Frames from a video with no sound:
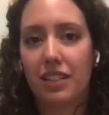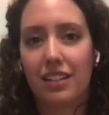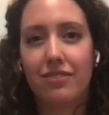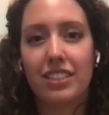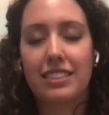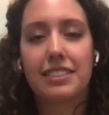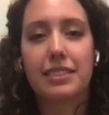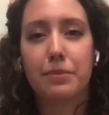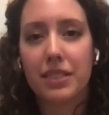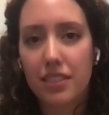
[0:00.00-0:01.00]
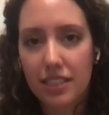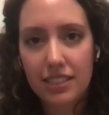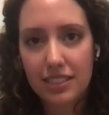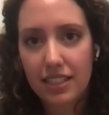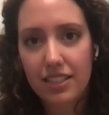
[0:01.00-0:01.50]
kind of an accessibility
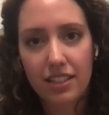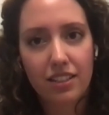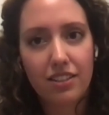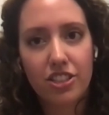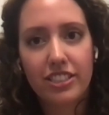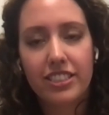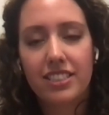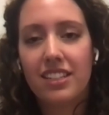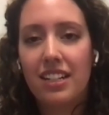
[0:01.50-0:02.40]
design technologist.